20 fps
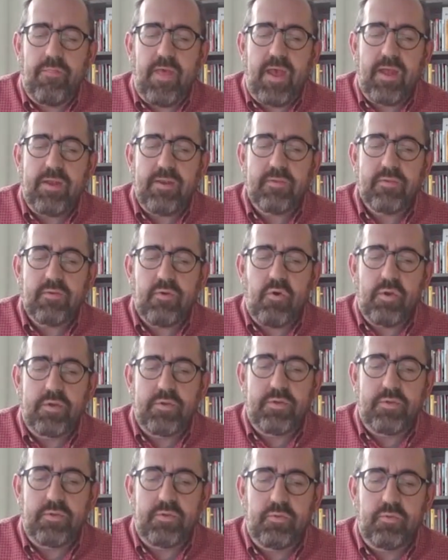that is
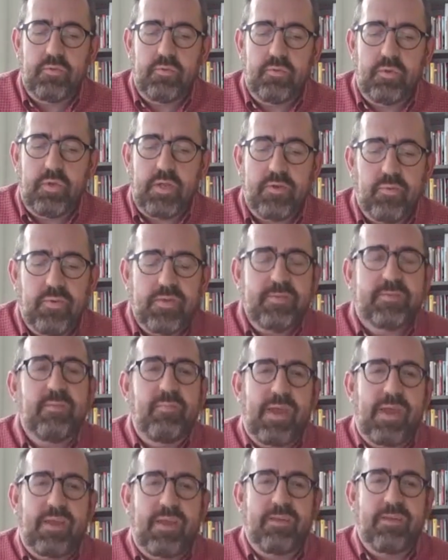going to increase
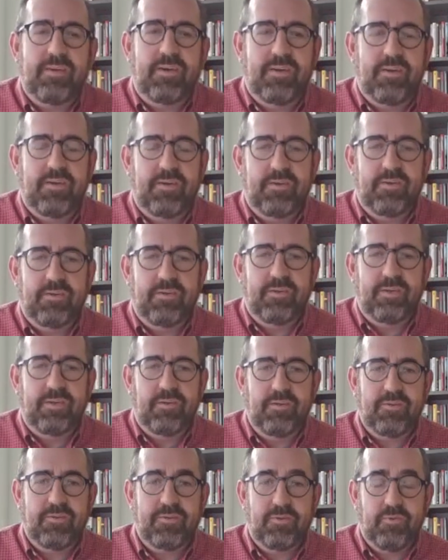demand on our on
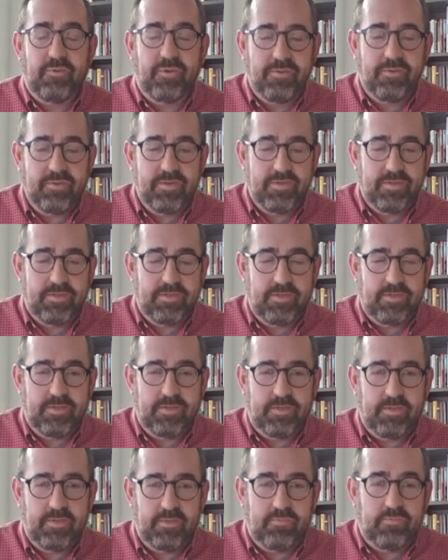our electrical grid
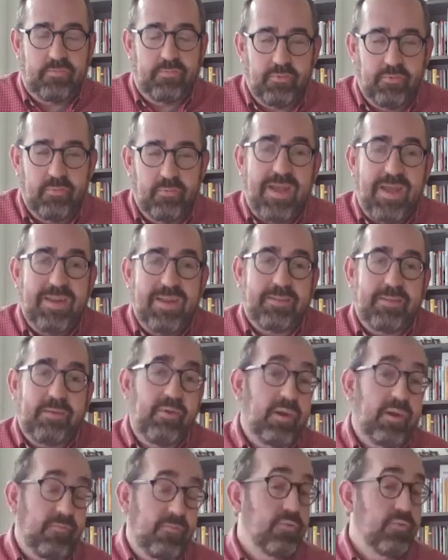uh, dramatically,
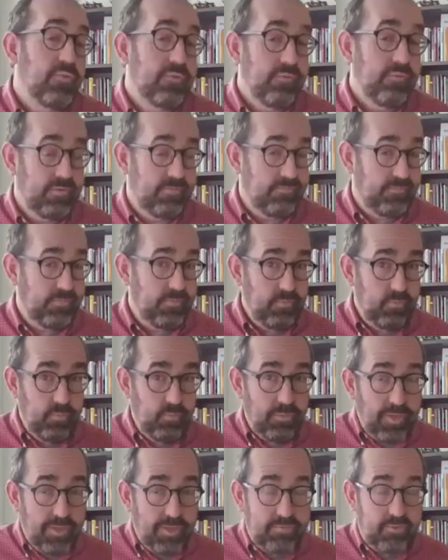right? If you if
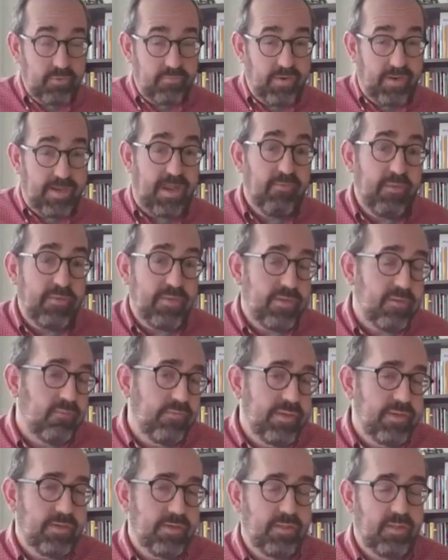you electrified every single
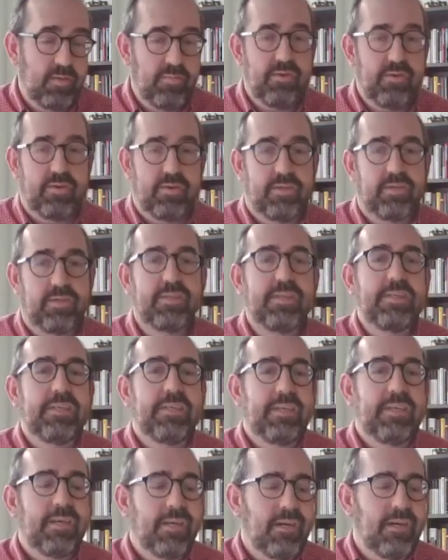vehicle in America,
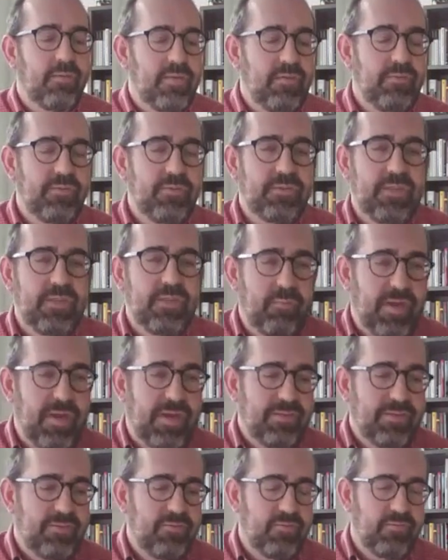um, even just every
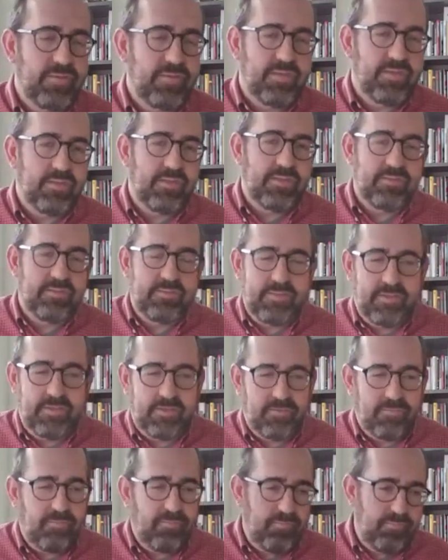passenger vehicle, you
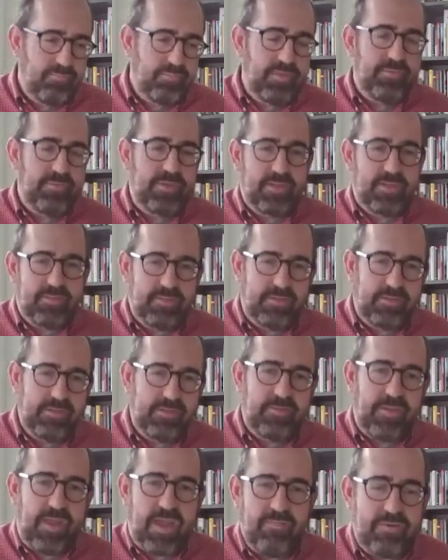know, leaving out the
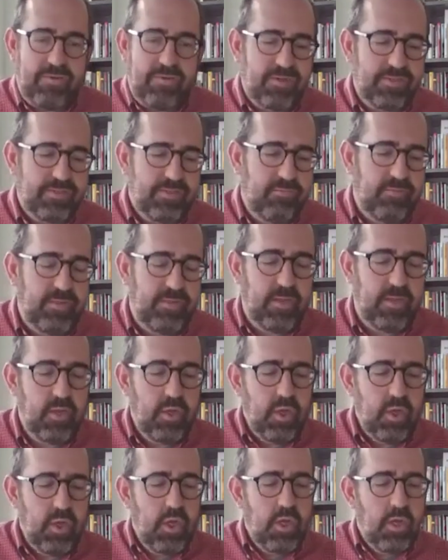you know the heavy trucks and everything,
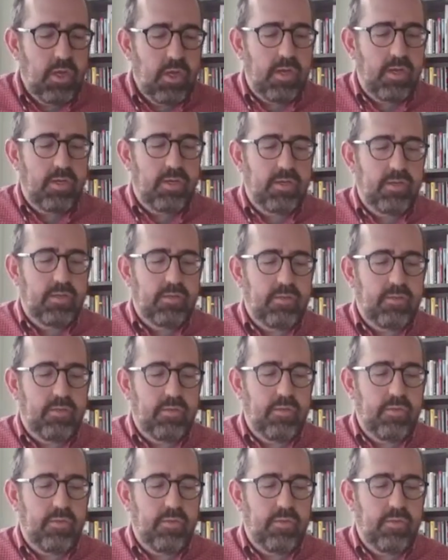uh,